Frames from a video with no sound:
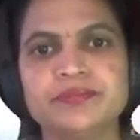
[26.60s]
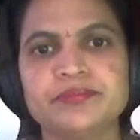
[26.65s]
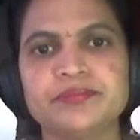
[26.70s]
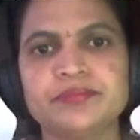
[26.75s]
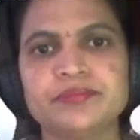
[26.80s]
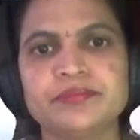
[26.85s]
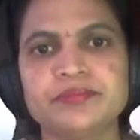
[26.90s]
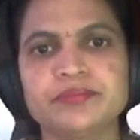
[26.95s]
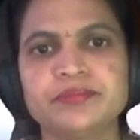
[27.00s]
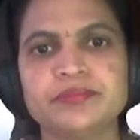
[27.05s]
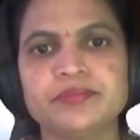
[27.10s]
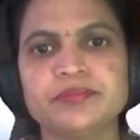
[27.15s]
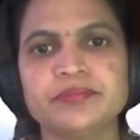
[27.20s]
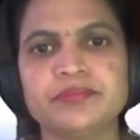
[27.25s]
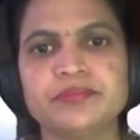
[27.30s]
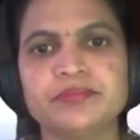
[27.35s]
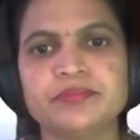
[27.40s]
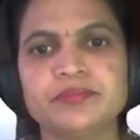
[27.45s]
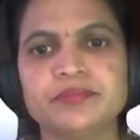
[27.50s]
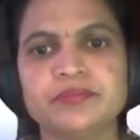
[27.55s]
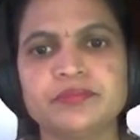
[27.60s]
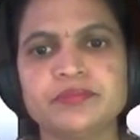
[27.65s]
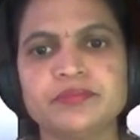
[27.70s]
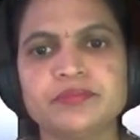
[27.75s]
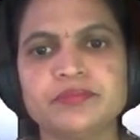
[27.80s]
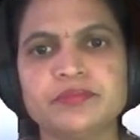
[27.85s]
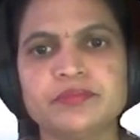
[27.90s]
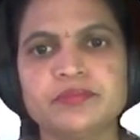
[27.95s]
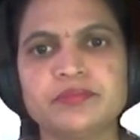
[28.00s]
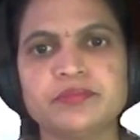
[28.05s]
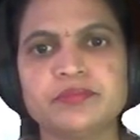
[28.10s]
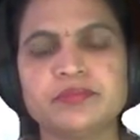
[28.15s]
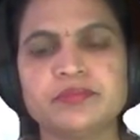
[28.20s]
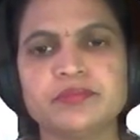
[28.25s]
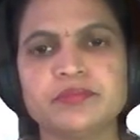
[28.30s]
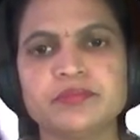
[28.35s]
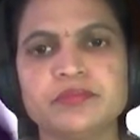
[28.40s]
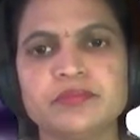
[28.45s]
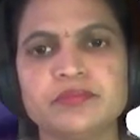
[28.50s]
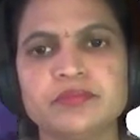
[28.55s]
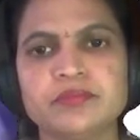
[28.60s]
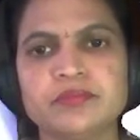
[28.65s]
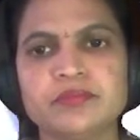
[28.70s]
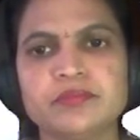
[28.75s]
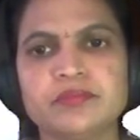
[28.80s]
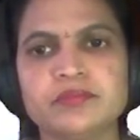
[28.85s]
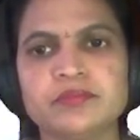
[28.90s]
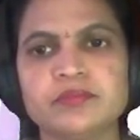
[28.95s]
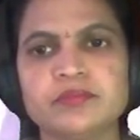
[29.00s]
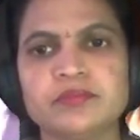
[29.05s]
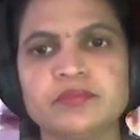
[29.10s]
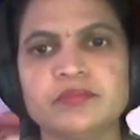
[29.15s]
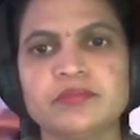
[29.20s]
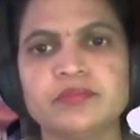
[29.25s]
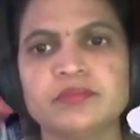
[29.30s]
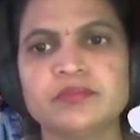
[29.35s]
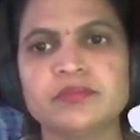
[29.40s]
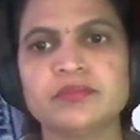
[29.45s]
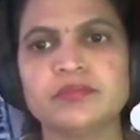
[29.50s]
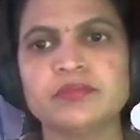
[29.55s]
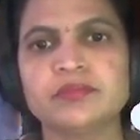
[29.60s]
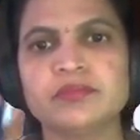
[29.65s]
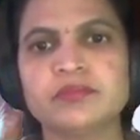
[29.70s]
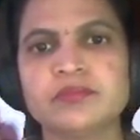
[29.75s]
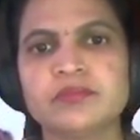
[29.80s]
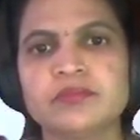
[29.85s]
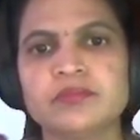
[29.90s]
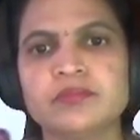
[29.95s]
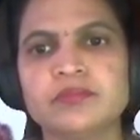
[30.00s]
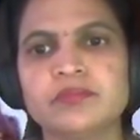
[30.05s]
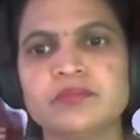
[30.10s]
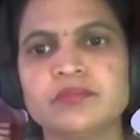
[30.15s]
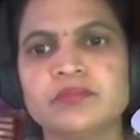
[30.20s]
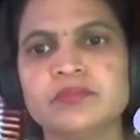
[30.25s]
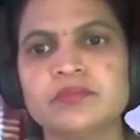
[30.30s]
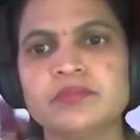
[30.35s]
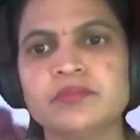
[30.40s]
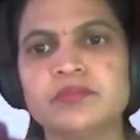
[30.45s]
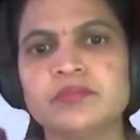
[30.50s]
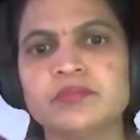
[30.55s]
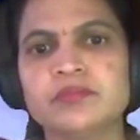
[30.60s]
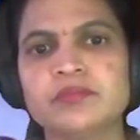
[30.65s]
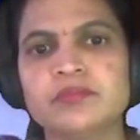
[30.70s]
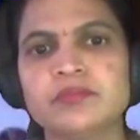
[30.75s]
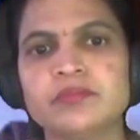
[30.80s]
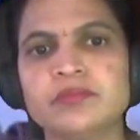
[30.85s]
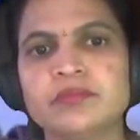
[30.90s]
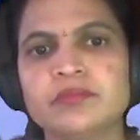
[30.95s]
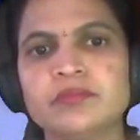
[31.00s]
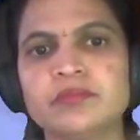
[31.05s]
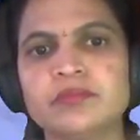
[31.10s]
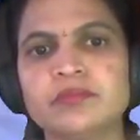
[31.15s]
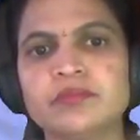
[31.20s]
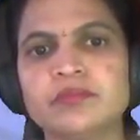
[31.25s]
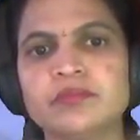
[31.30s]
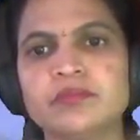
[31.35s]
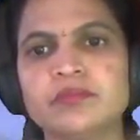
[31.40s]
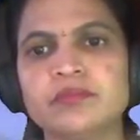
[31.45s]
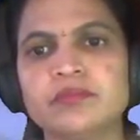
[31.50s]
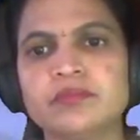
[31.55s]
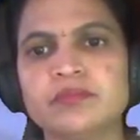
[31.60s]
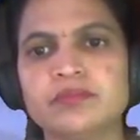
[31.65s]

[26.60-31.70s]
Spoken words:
No one is speaking in this clip.